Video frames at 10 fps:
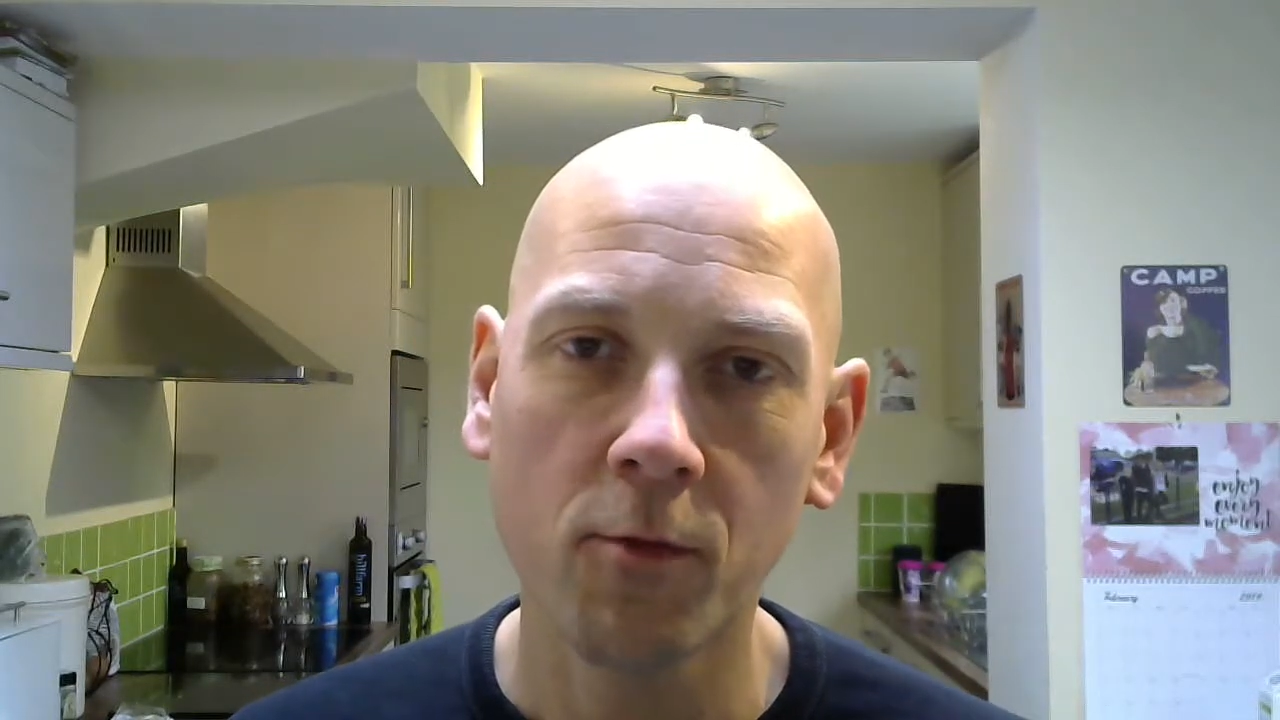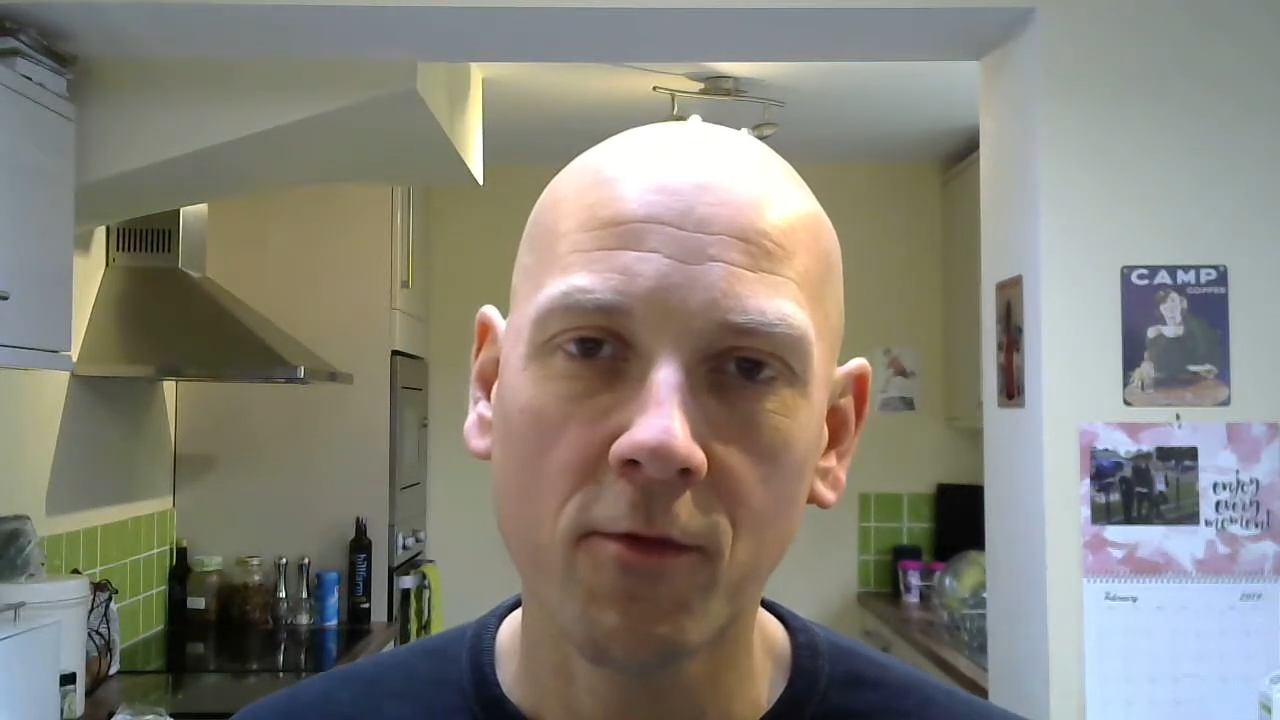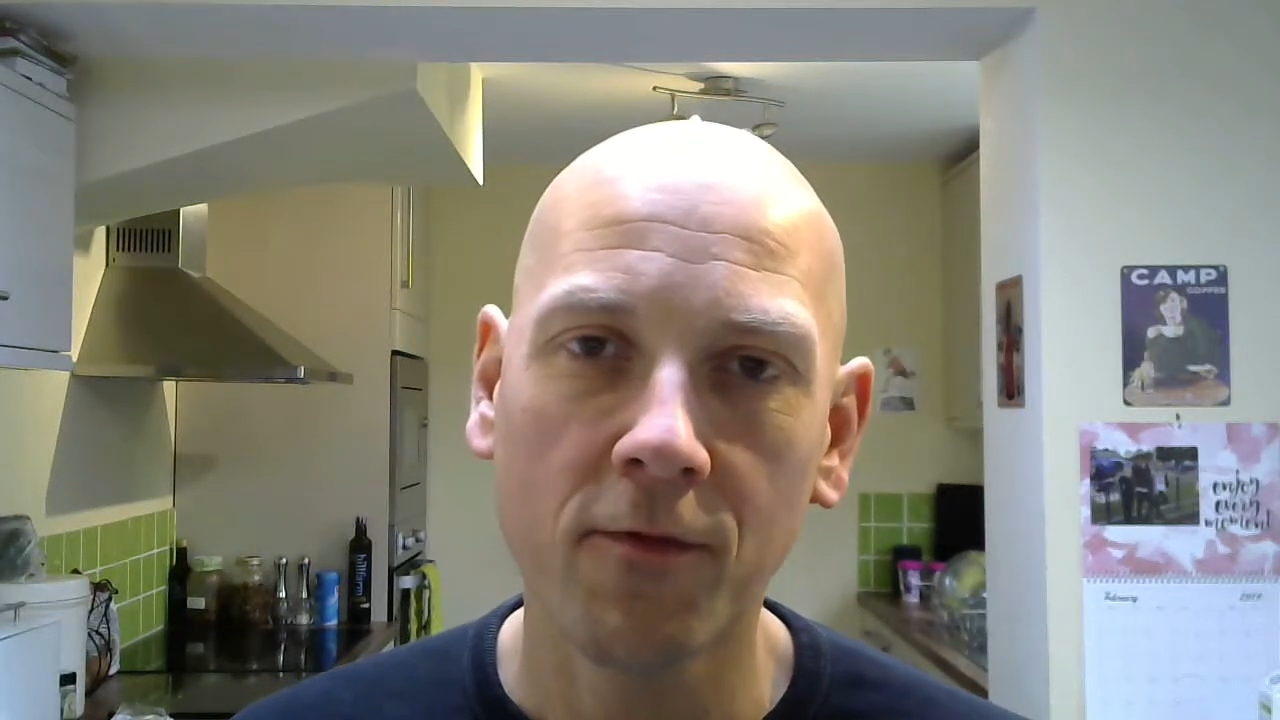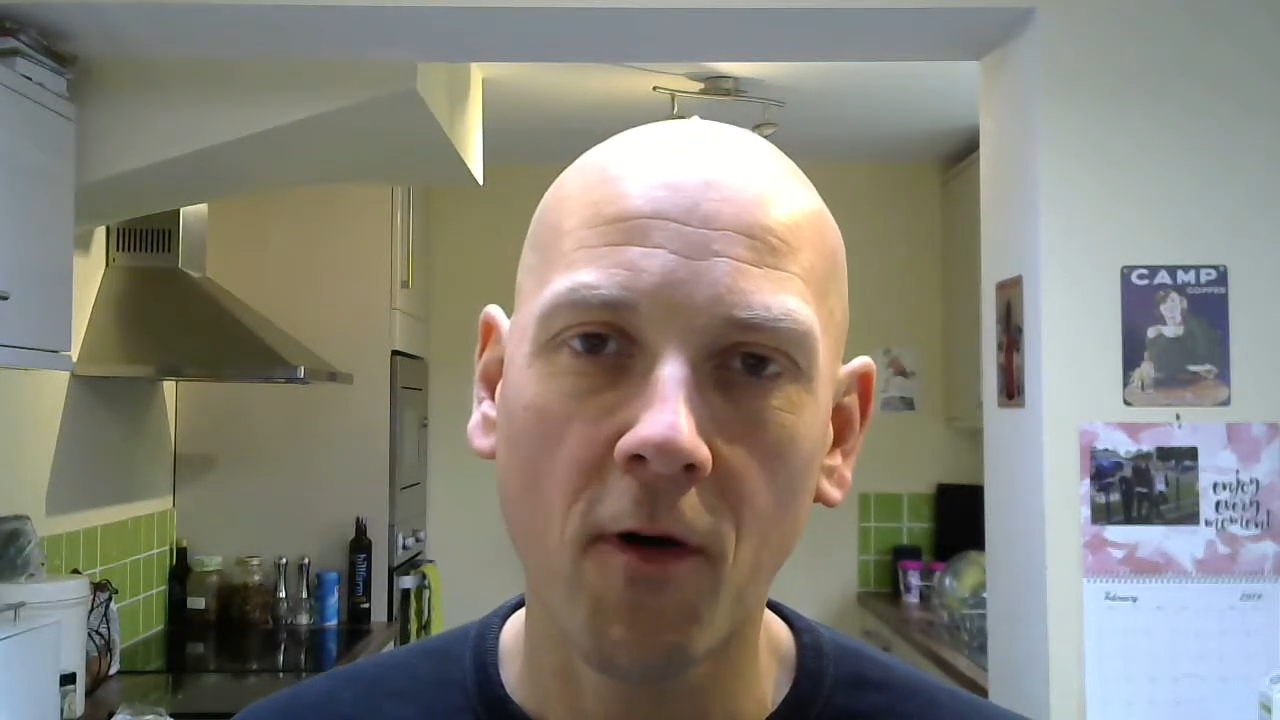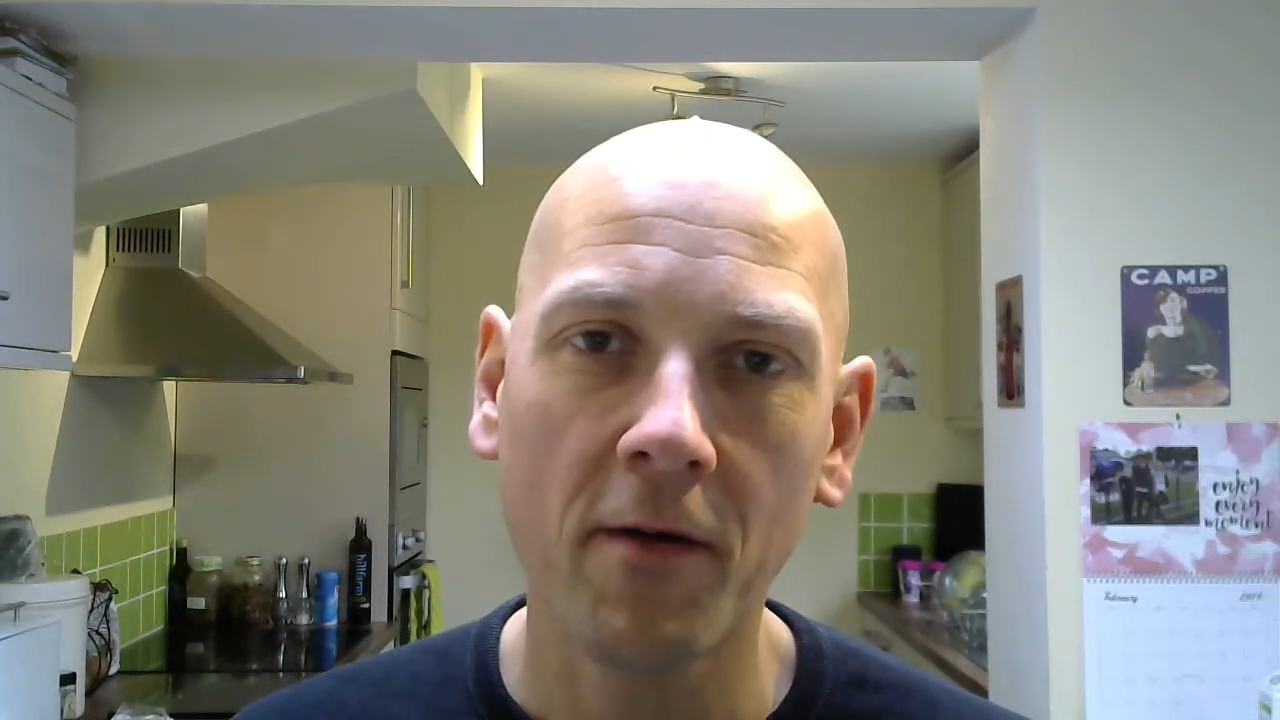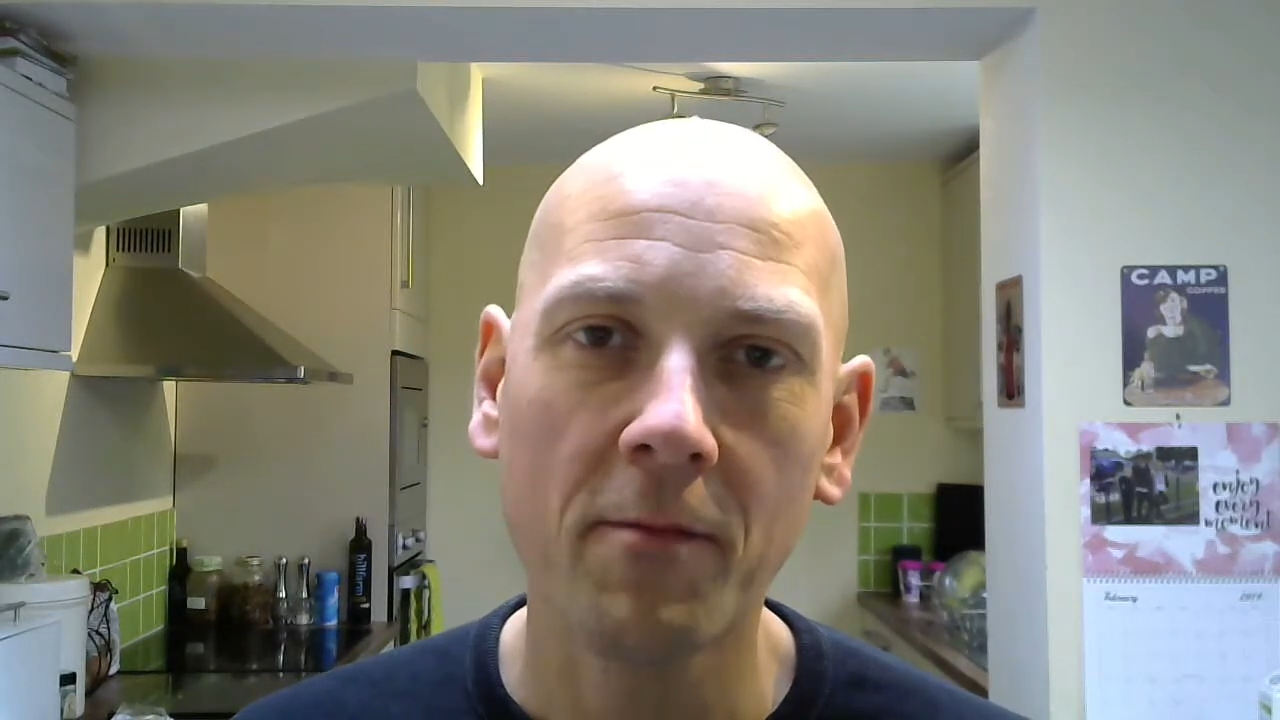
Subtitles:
with 5